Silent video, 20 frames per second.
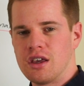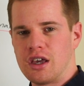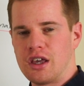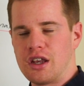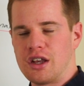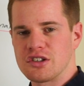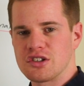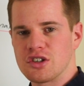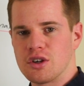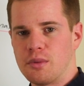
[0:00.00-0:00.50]

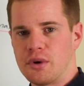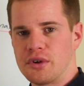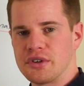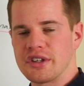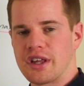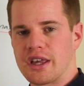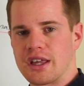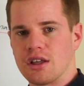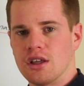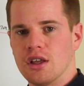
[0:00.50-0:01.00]
And it's
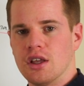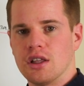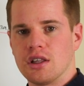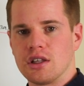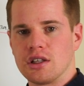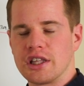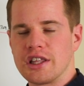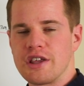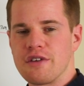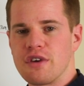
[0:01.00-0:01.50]
almost like
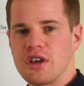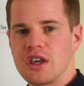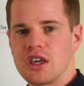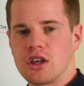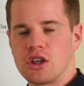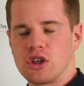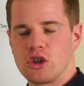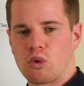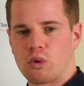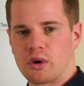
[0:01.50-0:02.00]

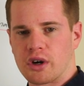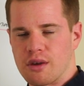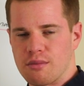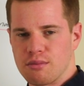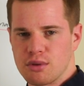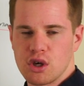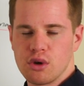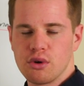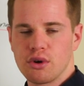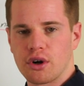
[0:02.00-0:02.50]
leaving your
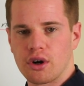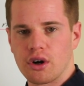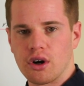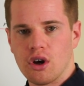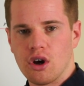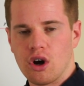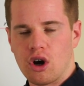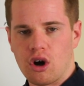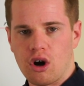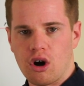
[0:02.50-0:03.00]

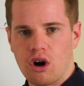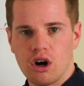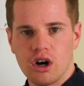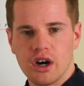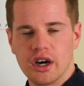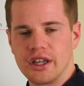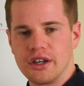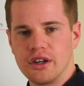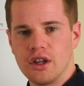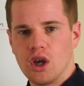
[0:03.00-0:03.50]
computer
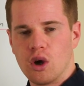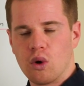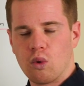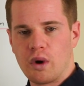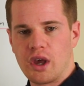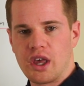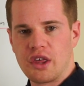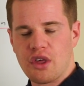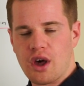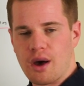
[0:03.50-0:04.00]
on
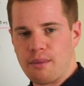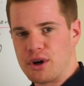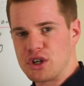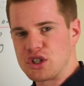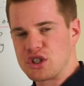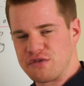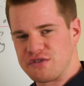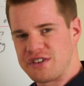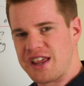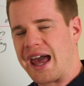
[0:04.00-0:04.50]
with a
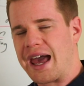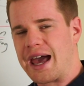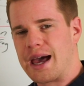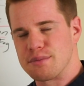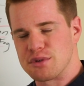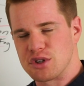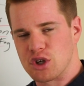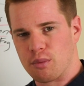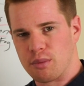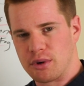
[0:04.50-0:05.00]
bunch of
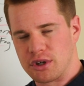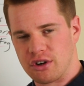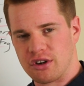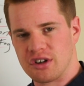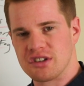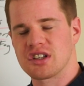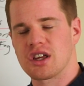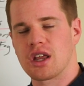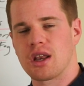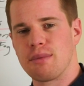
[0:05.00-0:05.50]
tabs open. You're
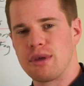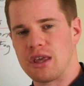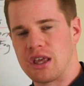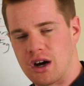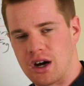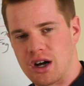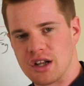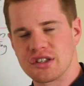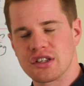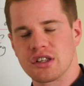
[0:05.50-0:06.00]
just going to be
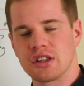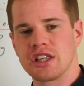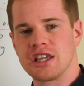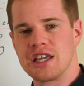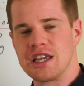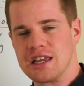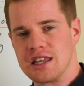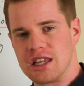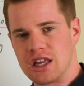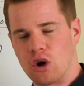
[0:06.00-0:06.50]
constantly
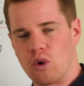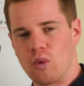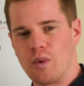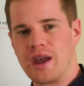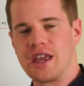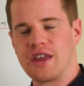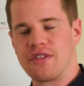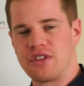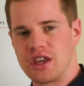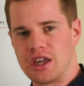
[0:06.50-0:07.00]
eating
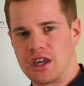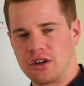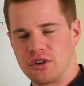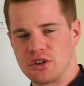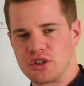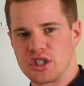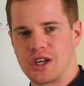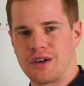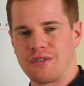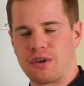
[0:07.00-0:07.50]
away at the
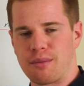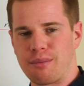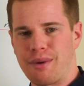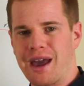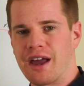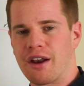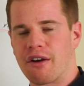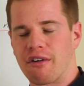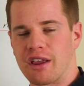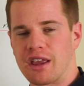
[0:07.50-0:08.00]
energy of your
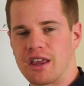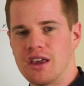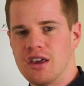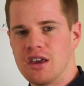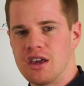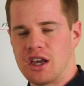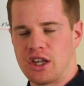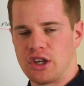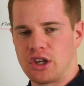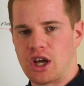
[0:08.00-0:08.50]
battery
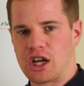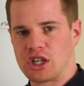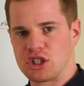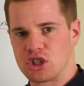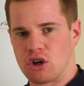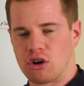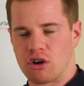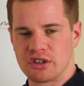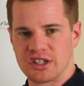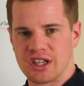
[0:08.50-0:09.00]
and not
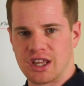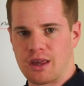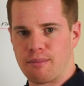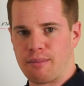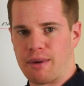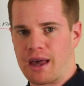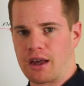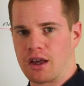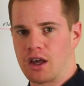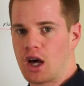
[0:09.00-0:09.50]
charging it
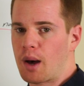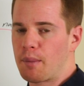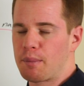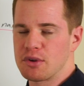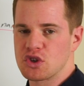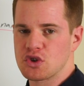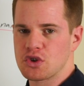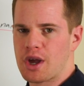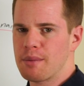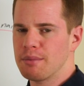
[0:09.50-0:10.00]
back up.
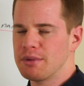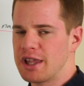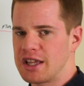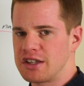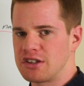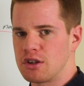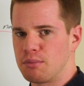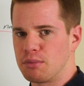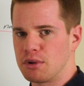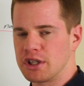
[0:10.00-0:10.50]
And so I'm
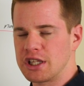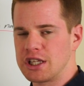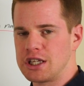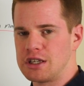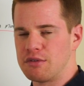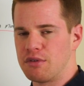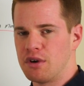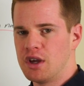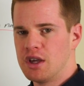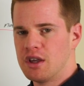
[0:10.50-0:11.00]
led to
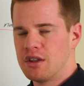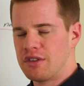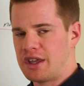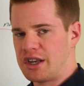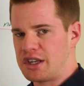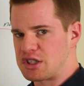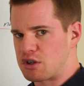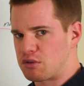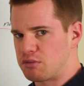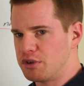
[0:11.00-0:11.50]
believe
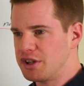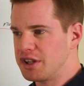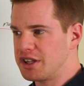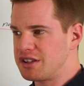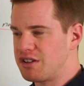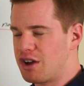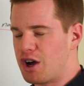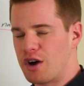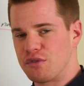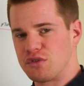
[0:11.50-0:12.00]
that it's a really
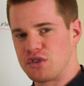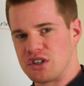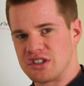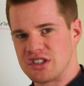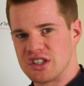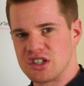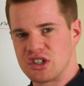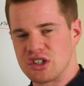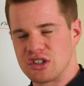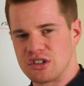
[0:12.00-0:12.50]
tough
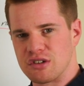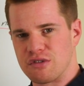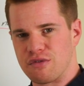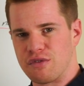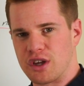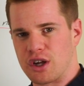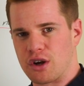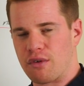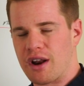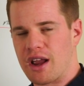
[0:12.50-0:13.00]
decision to
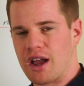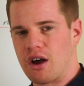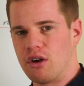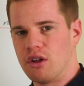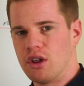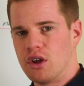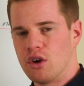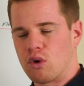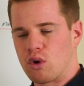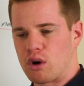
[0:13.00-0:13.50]
figure
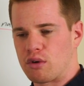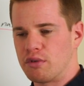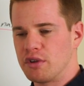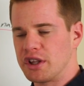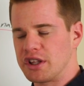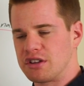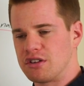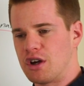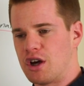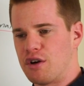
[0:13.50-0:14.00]
out, or a
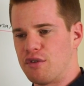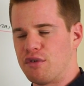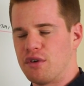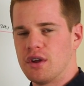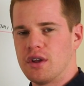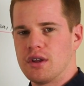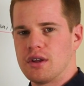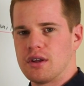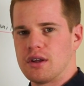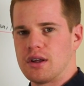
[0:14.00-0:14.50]
really tough
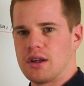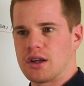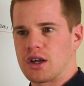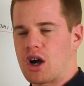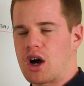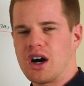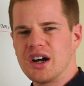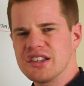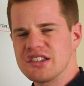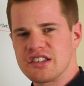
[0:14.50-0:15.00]
uh,
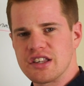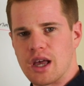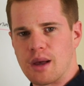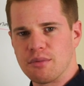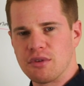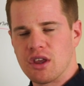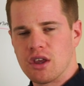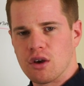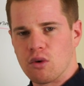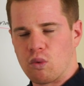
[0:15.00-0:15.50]

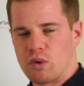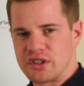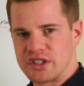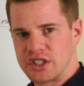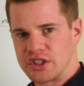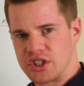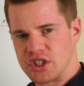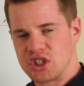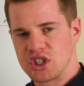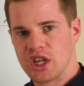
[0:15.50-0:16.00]
concept. Was
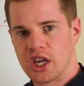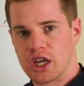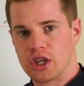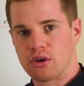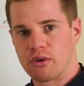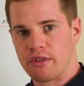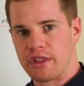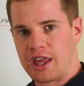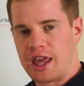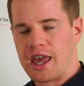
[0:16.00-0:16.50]
it the
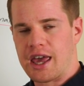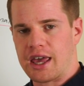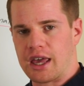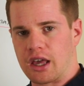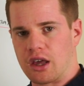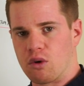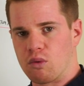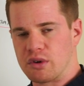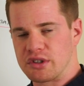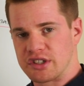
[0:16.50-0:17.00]
chicken or the
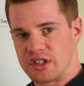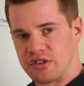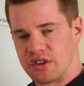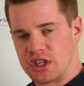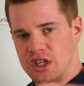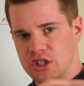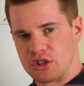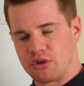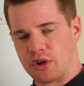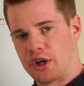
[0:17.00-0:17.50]
egg? Was it
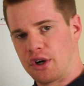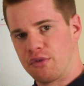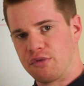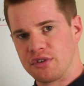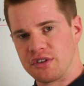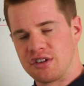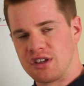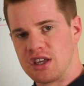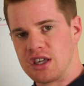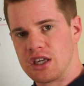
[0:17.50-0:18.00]
the adrenal
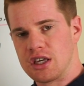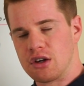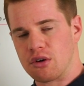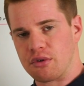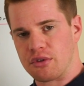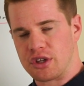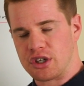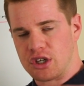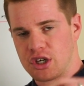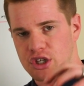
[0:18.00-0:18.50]
fatigue
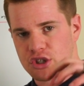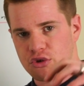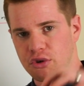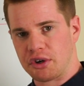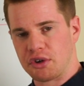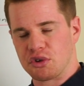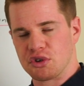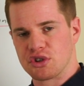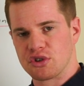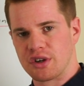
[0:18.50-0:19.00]
or the
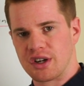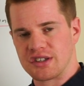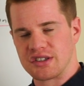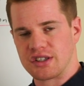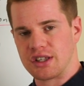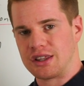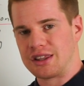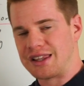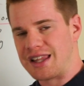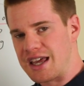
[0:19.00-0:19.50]
adrenal stress
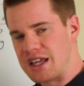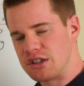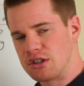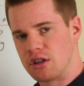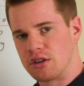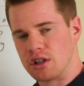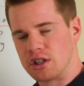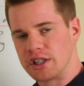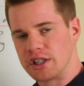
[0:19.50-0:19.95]
that led to the